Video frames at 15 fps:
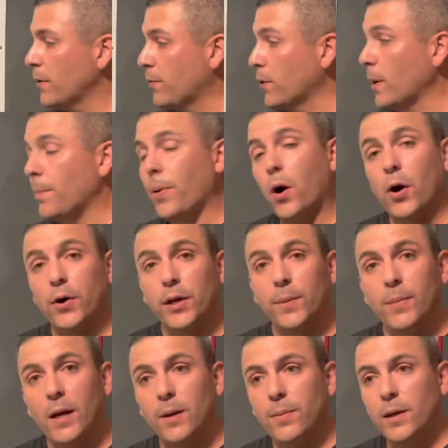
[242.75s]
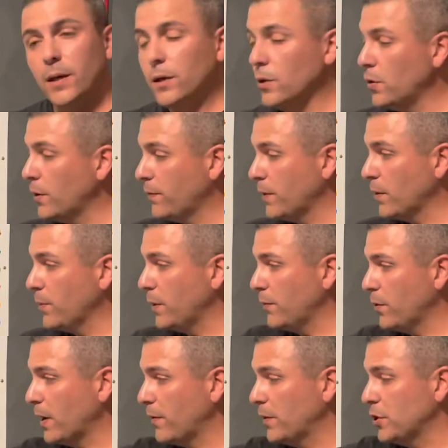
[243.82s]
For a party, maybe, you know, if
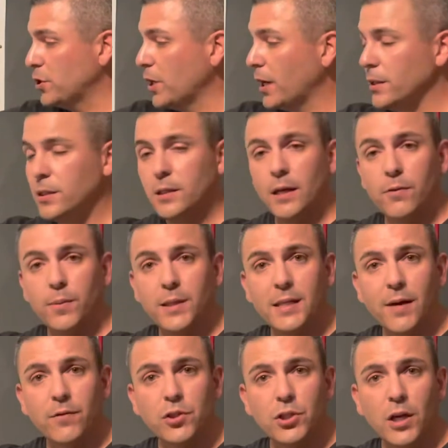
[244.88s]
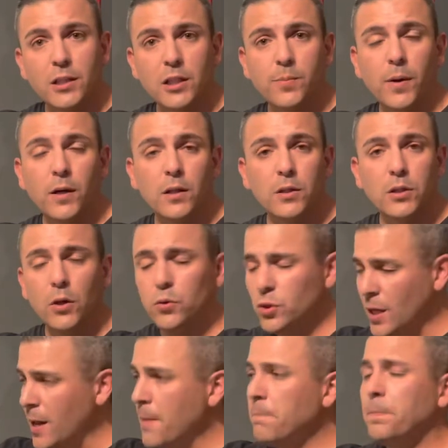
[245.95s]
you're having shots, everybody's having shots as part of the
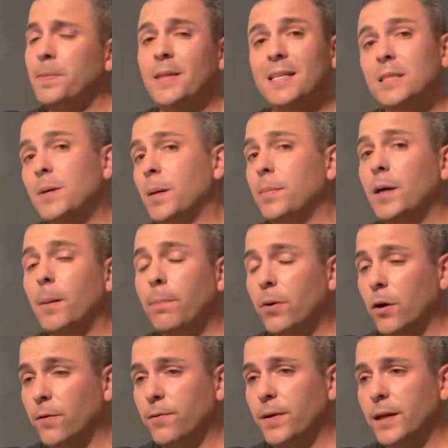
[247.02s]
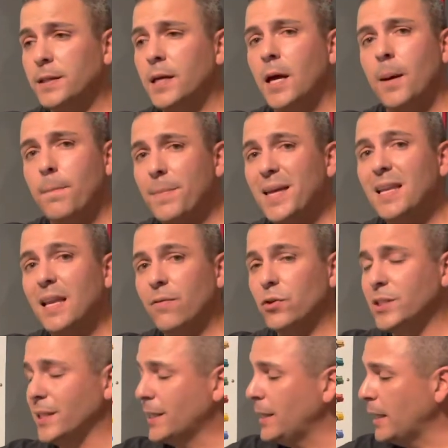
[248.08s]
toast, this might be a perfect mid-level
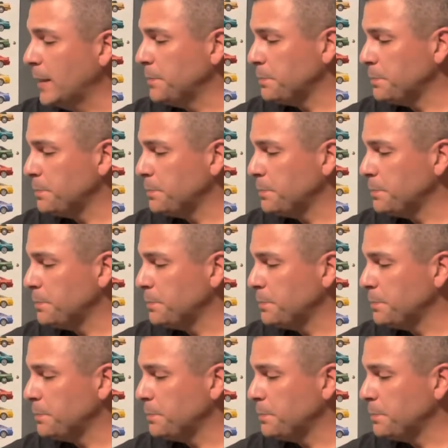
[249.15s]
tequila.